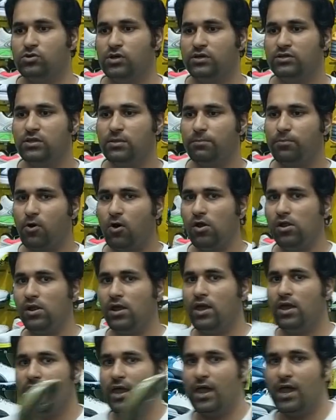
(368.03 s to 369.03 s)
hit the ball
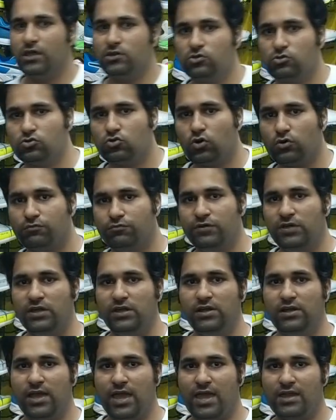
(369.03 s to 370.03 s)
and you don't
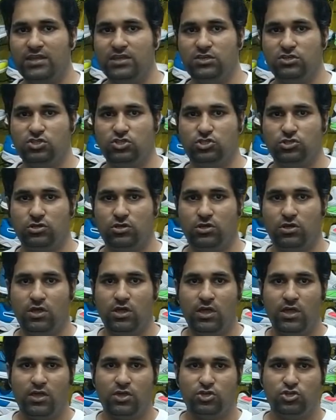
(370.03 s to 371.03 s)
feel any
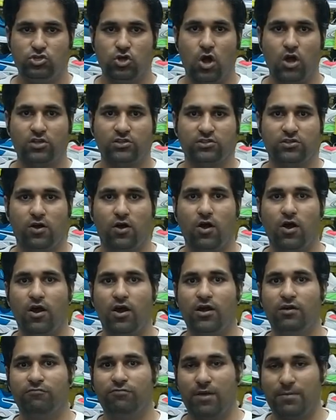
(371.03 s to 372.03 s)
shocks
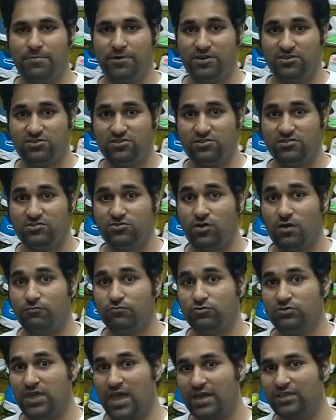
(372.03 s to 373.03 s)
or vibrations, you have
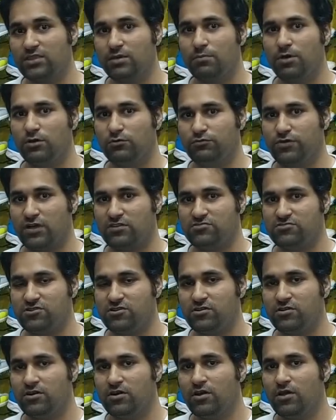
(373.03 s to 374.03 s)
to thank the
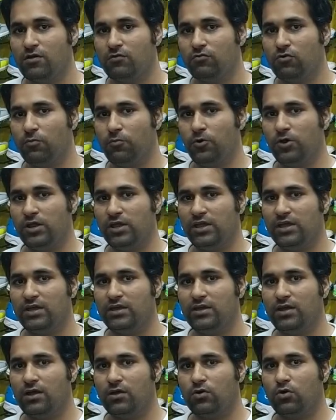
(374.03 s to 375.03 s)
manufacturer for putting
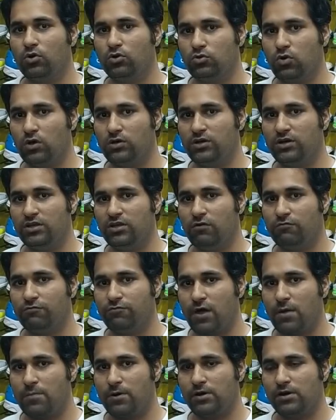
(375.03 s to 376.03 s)
in a good quantity of
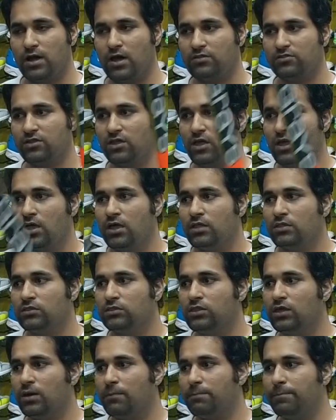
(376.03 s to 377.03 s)
fiberglass.
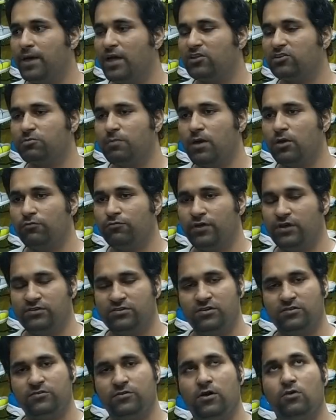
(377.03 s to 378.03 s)
The best
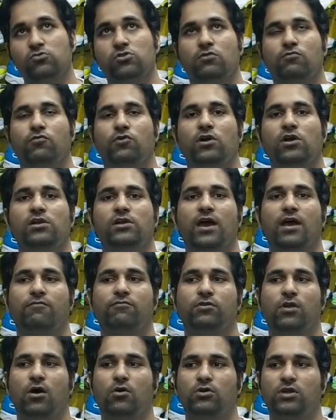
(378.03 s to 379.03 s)
manufacturers around the world have
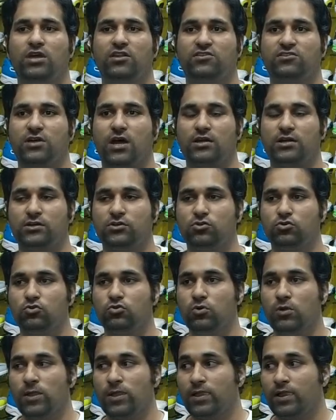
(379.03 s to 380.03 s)
nowadays started to